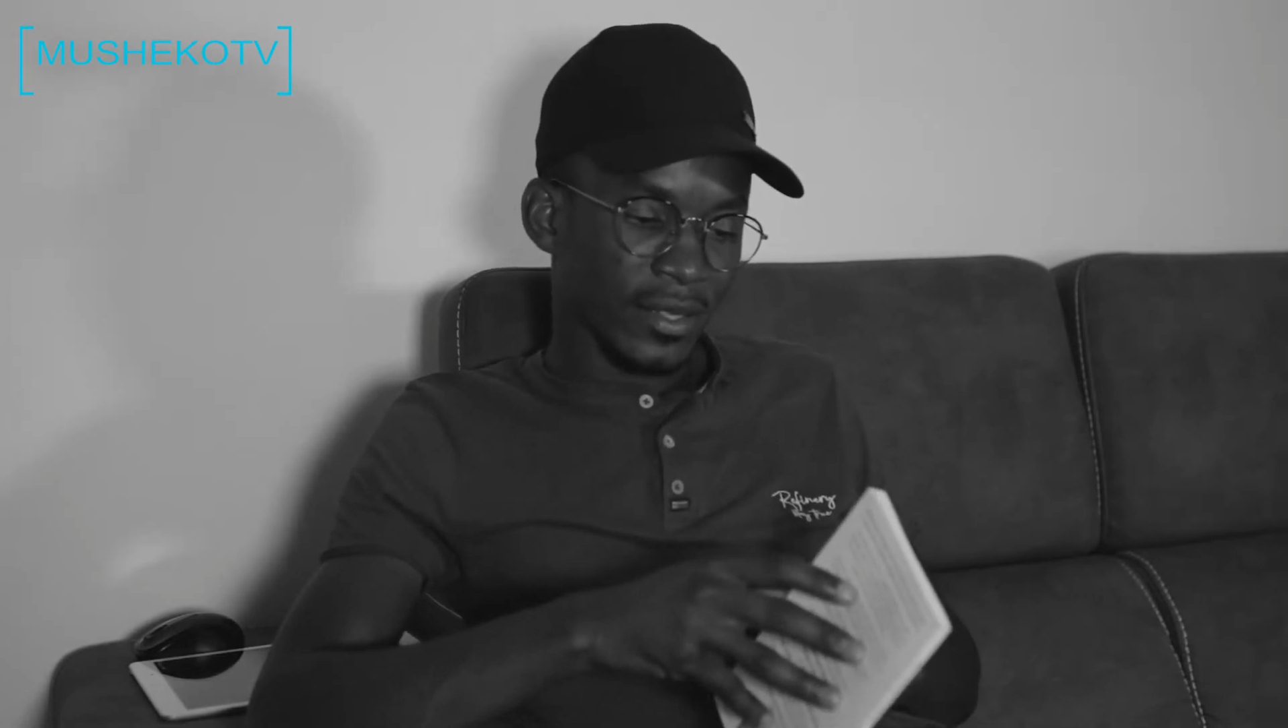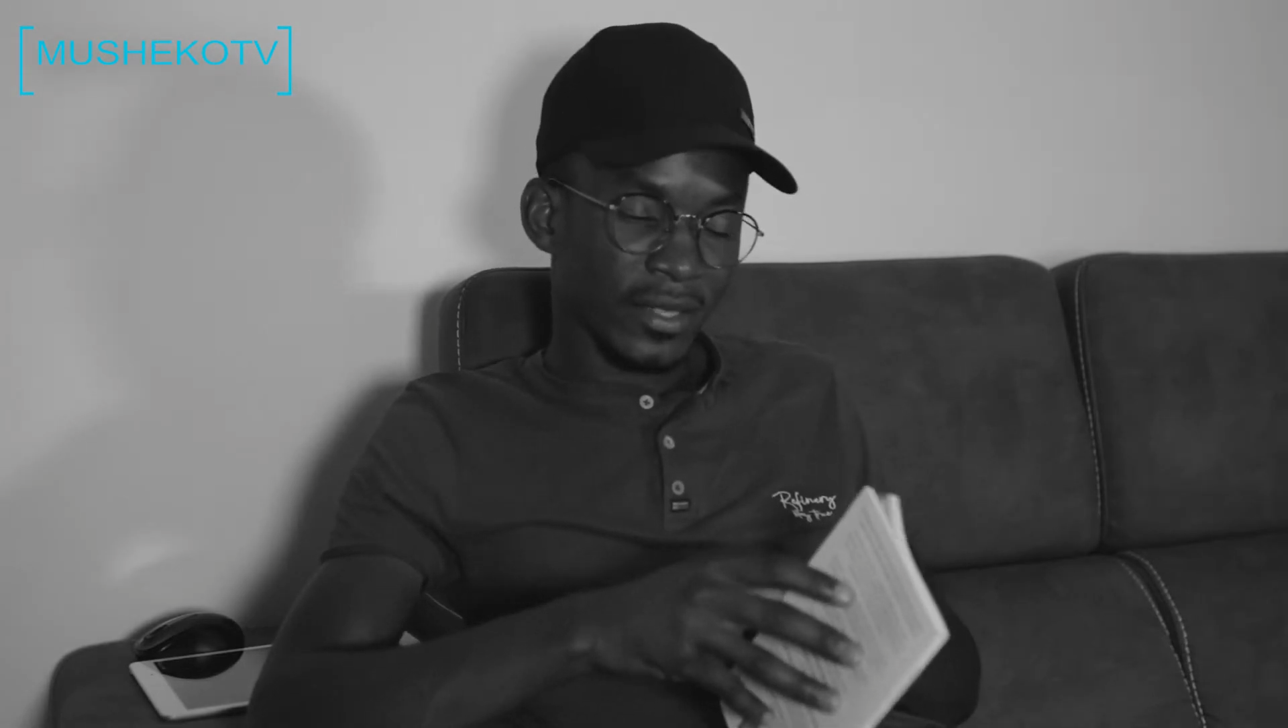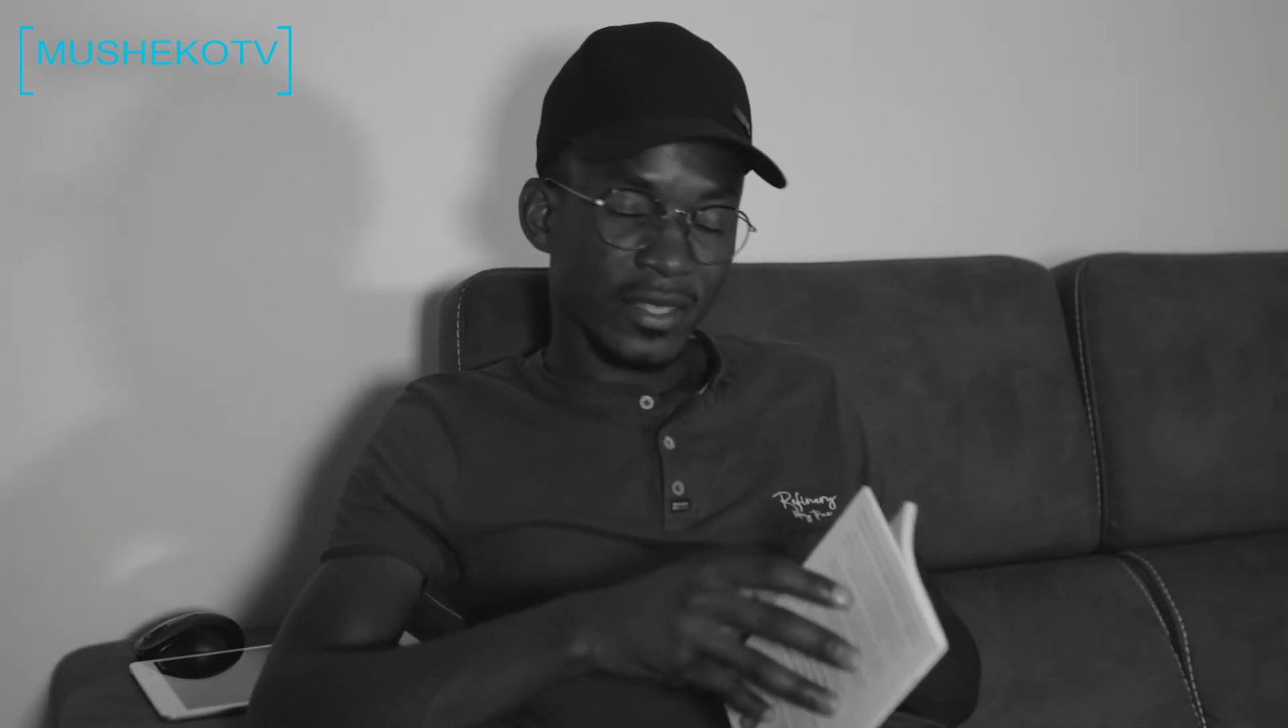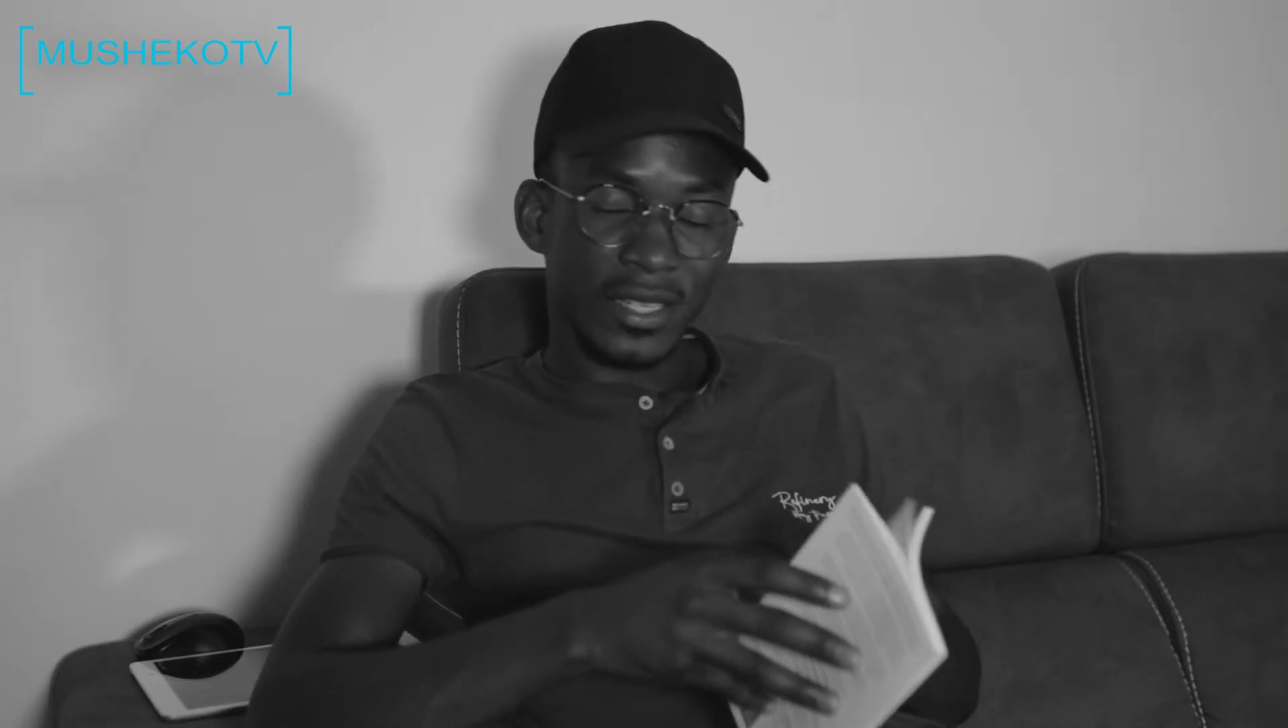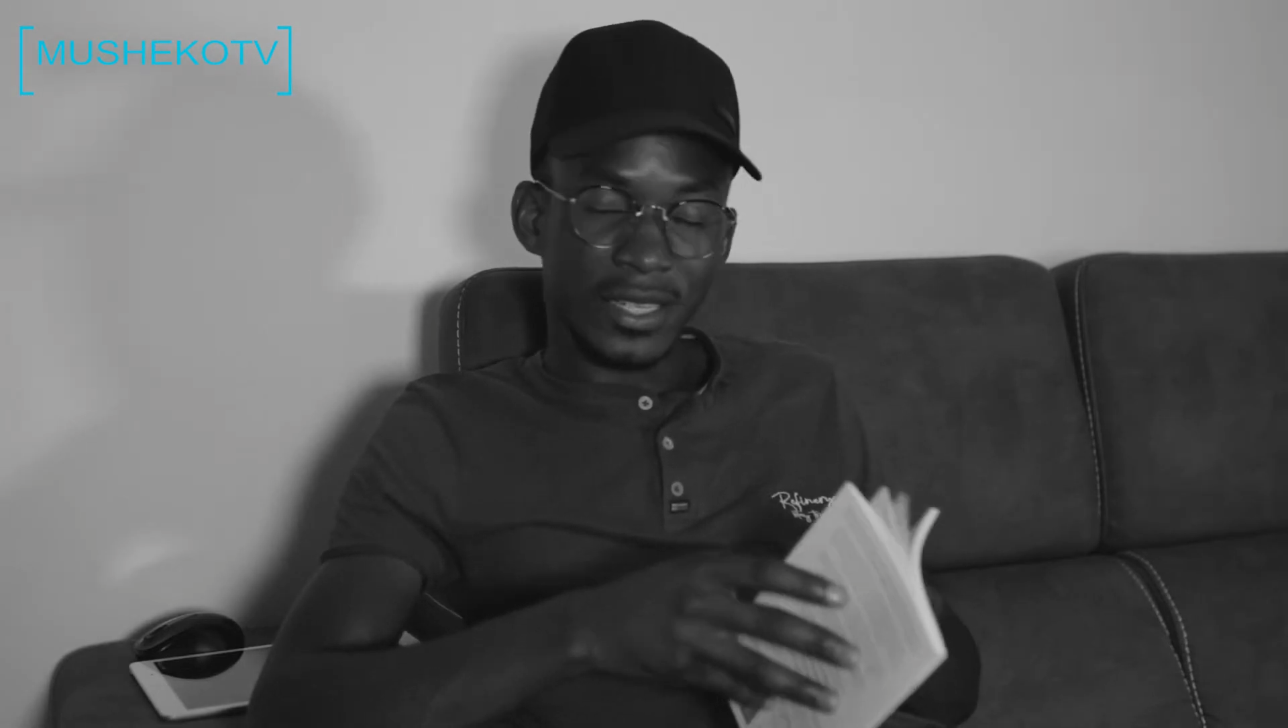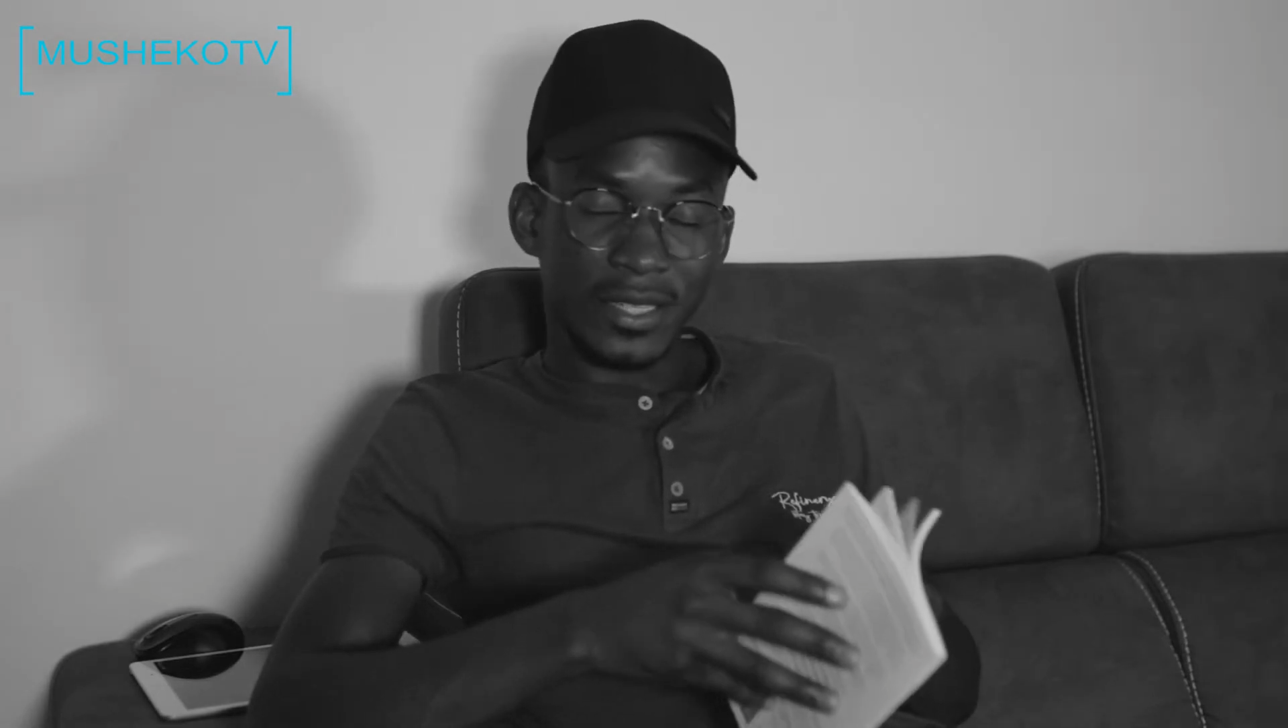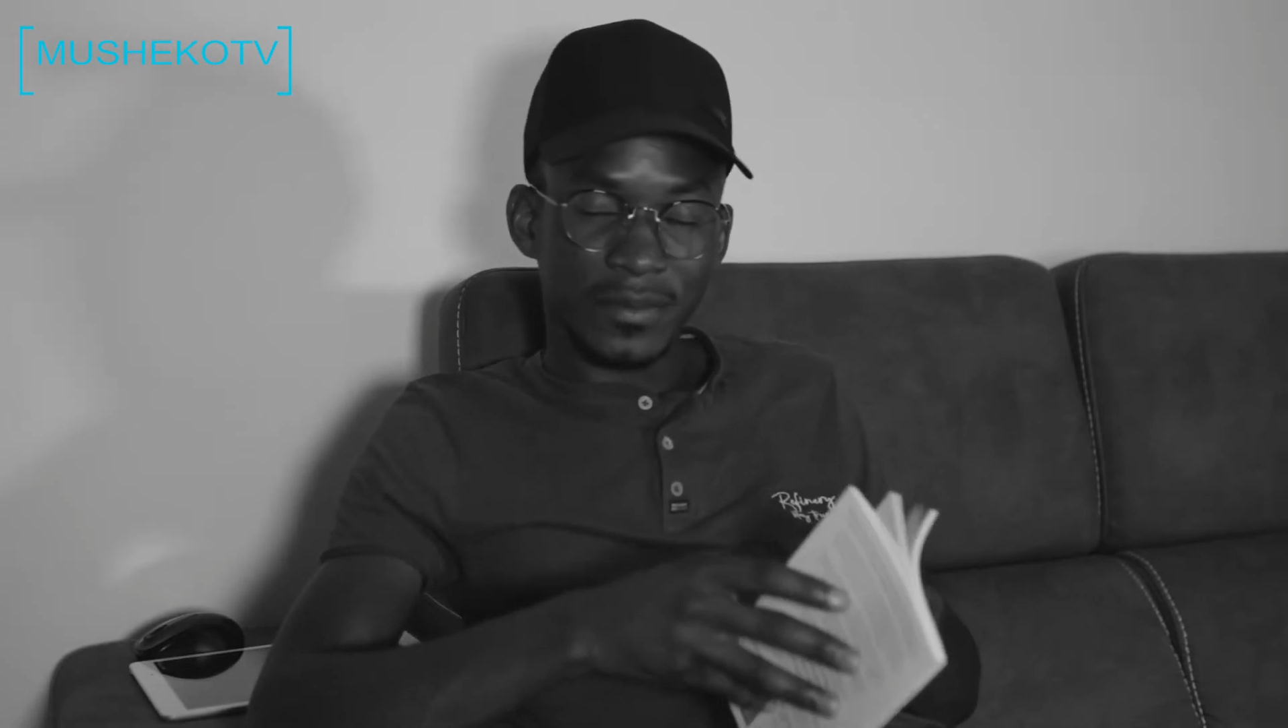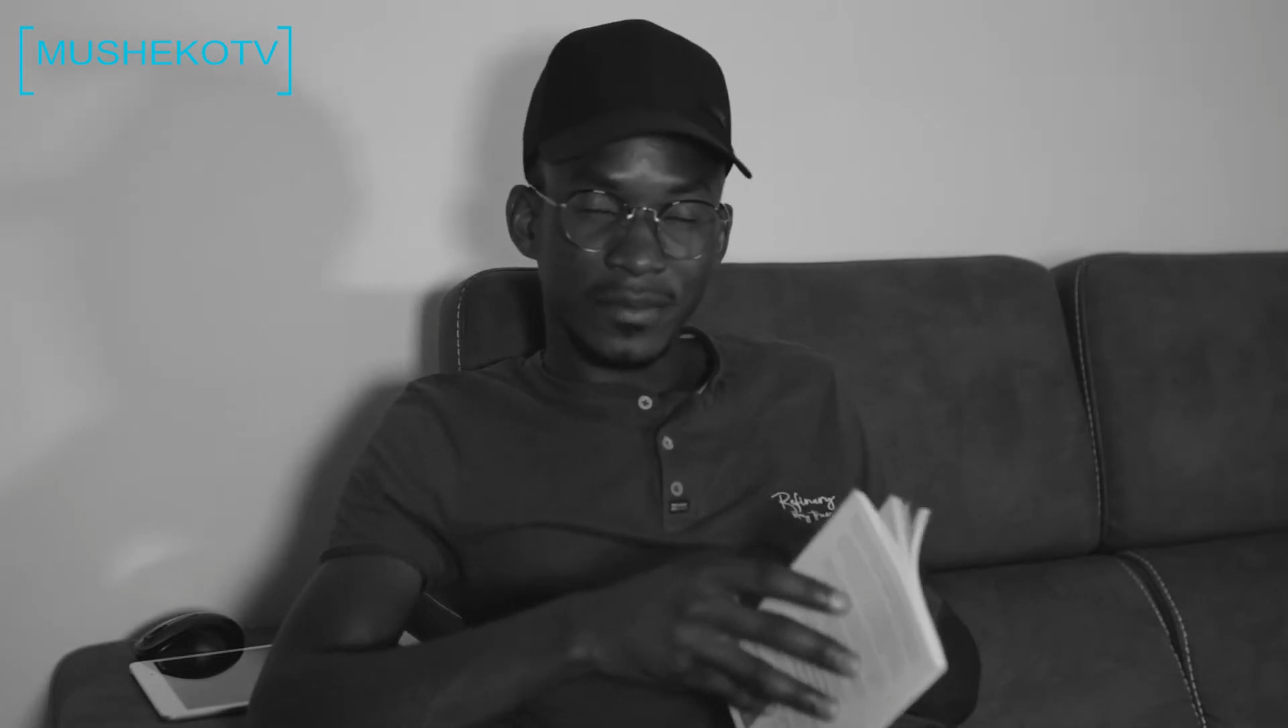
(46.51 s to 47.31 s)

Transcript: recently.